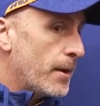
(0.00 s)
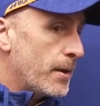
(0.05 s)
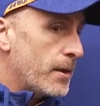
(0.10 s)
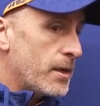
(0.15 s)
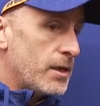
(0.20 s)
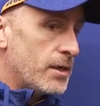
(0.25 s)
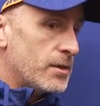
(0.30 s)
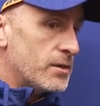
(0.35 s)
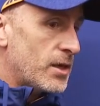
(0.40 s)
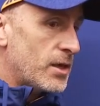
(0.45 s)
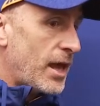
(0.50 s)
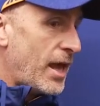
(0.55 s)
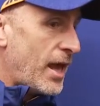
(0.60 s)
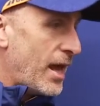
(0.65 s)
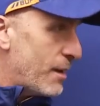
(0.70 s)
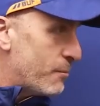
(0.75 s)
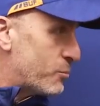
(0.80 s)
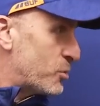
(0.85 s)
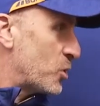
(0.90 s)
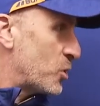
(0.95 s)
He is
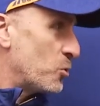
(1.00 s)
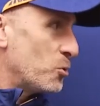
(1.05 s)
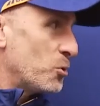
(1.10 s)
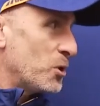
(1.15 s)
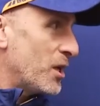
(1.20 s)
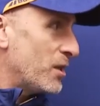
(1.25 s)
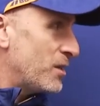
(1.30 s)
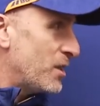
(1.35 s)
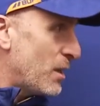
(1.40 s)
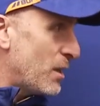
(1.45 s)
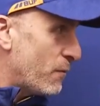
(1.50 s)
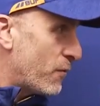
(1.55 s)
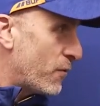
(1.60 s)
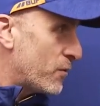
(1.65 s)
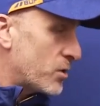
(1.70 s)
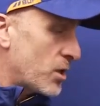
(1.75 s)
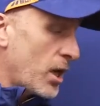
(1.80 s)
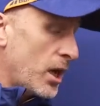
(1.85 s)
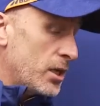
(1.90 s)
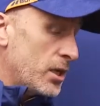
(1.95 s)
absolutely a
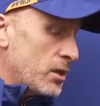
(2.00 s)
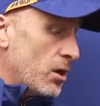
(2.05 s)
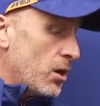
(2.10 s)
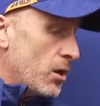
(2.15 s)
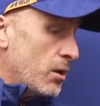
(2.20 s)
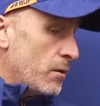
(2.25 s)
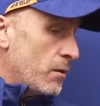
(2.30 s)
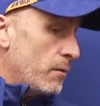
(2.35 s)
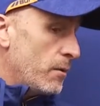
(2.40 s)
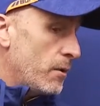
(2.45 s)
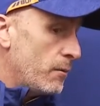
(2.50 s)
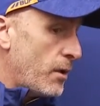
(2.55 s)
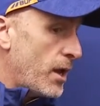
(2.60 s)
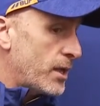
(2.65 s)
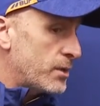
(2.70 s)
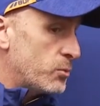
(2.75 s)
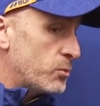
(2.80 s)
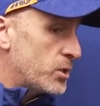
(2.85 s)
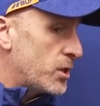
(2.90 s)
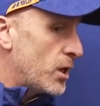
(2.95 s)
team-first guy.
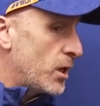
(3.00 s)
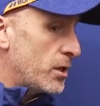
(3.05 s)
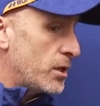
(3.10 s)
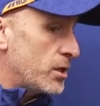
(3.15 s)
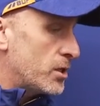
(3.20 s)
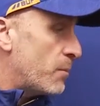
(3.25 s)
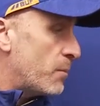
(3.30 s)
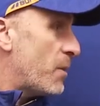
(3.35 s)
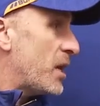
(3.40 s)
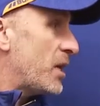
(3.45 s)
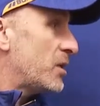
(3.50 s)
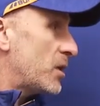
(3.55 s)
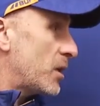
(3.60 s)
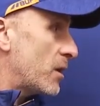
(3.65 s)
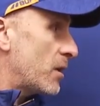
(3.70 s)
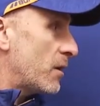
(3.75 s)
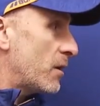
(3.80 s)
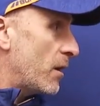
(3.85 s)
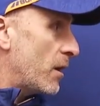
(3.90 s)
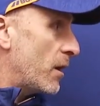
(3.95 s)
Rasmus Dahlin is amazing.
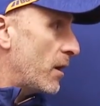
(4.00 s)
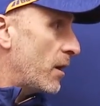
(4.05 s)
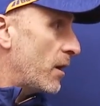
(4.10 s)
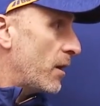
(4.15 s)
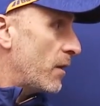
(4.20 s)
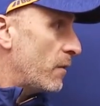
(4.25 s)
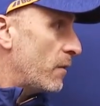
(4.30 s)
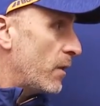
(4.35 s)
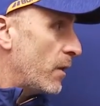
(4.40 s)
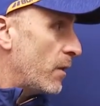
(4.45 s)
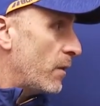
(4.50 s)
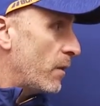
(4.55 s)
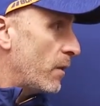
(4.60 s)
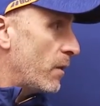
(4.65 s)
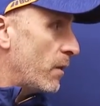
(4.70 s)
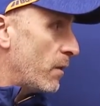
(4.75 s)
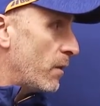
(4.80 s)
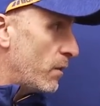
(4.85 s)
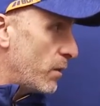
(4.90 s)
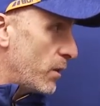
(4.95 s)

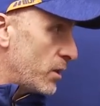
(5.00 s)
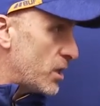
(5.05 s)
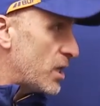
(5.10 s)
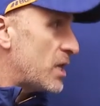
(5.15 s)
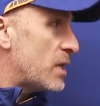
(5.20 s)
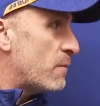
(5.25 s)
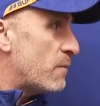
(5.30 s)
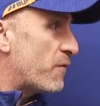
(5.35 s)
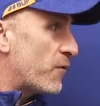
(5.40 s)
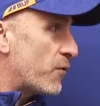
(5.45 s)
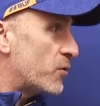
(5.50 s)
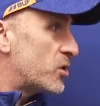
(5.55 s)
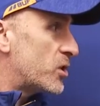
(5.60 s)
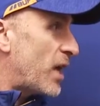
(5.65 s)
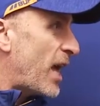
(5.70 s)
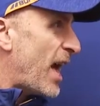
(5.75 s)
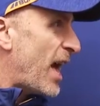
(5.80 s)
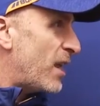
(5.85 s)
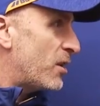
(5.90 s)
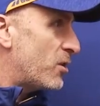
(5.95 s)
The
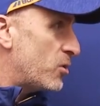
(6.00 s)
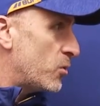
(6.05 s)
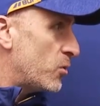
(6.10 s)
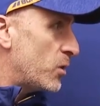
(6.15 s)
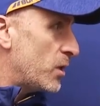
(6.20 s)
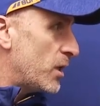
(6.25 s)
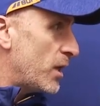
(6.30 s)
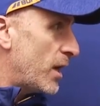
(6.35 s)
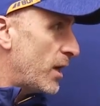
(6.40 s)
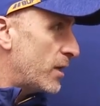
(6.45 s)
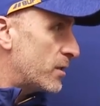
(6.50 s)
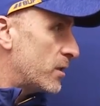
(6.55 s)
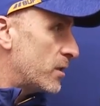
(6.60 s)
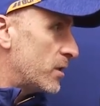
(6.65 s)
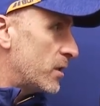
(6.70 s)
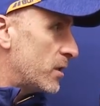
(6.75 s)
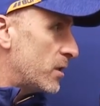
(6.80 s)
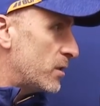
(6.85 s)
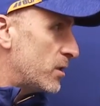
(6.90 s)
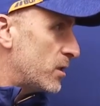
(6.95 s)
team-first attitude he has,
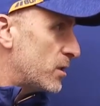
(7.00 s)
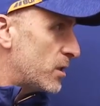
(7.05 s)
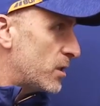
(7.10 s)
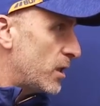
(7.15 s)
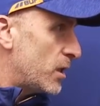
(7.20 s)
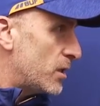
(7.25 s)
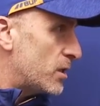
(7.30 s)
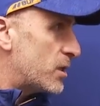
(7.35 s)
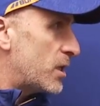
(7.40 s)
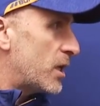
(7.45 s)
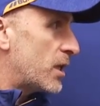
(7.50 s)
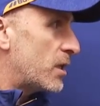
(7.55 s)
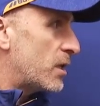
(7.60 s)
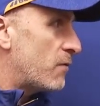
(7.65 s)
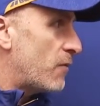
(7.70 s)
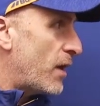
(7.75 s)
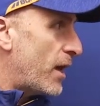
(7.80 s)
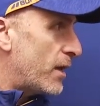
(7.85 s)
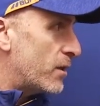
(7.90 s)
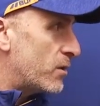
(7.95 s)
it's just an
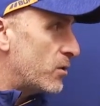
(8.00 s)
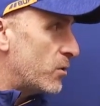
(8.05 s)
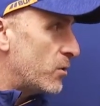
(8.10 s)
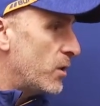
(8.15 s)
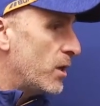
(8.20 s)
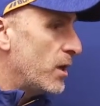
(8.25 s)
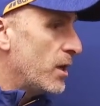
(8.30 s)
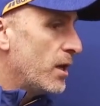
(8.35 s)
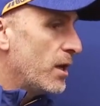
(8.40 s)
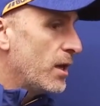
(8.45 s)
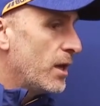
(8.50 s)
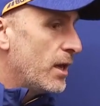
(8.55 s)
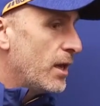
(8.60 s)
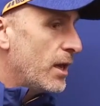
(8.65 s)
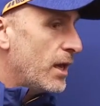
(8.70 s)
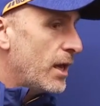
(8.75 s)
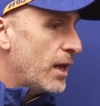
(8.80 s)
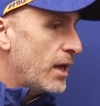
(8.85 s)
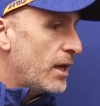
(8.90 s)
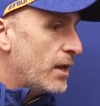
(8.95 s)
instinctive attitude.
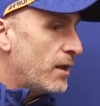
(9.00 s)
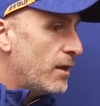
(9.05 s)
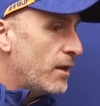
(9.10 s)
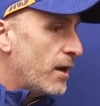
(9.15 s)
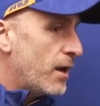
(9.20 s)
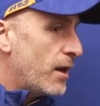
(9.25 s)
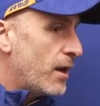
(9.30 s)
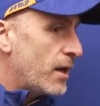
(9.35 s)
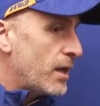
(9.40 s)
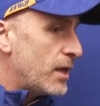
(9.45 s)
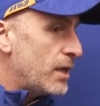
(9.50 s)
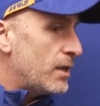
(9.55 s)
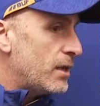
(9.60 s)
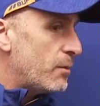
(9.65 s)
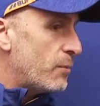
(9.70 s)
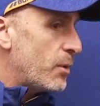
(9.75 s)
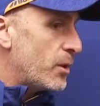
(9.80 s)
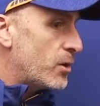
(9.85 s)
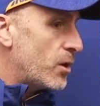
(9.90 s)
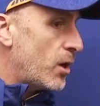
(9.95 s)
And he
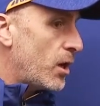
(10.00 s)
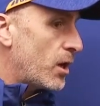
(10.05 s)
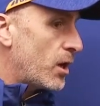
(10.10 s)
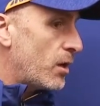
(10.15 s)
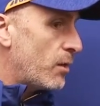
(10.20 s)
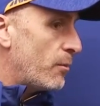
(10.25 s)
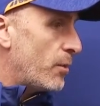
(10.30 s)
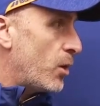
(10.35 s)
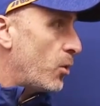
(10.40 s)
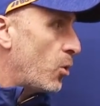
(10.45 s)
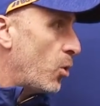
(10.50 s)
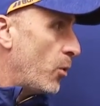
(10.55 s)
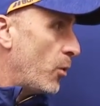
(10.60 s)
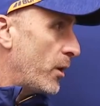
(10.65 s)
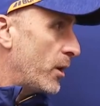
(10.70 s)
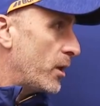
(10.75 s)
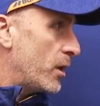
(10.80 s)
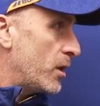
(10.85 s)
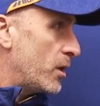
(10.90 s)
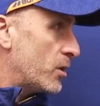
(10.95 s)
had been talking about
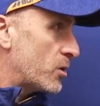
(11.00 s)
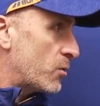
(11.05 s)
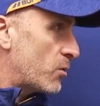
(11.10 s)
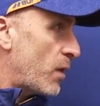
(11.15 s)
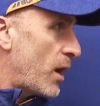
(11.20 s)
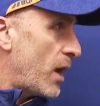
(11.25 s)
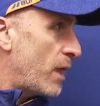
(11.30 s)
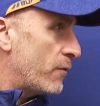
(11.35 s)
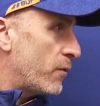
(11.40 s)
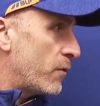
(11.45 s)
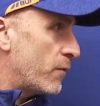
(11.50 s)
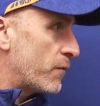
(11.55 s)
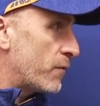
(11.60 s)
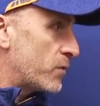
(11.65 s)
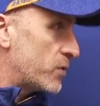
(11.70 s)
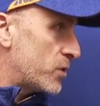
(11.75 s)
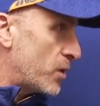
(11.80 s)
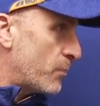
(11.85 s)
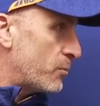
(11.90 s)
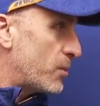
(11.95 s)
Owen and his arrival for
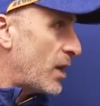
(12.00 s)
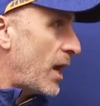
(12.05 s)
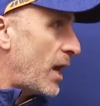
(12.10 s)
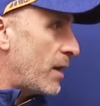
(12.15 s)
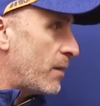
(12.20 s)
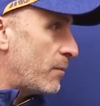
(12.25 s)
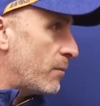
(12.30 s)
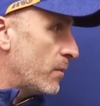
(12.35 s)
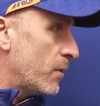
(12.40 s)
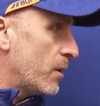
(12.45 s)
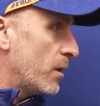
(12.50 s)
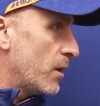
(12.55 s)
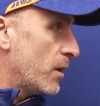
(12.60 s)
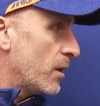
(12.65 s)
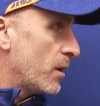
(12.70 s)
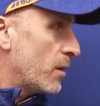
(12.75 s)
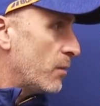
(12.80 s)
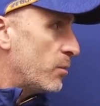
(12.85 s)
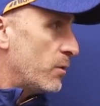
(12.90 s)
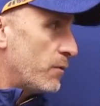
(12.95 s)
some time
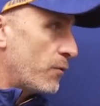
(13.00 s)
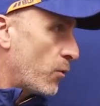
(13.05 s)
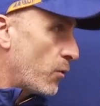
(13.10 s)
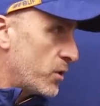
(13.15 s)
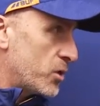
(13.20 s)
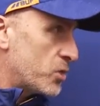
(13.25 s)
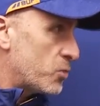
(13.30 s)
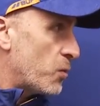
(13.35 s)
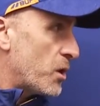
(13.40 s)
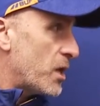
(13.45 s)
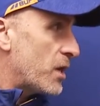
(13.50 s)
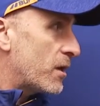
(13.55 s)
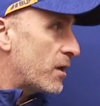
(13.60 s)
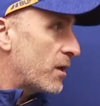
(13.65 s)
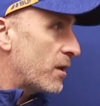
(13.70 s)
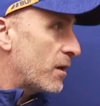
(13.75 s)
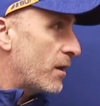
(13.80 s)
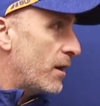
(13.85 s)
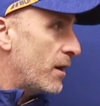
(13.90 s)
before this week.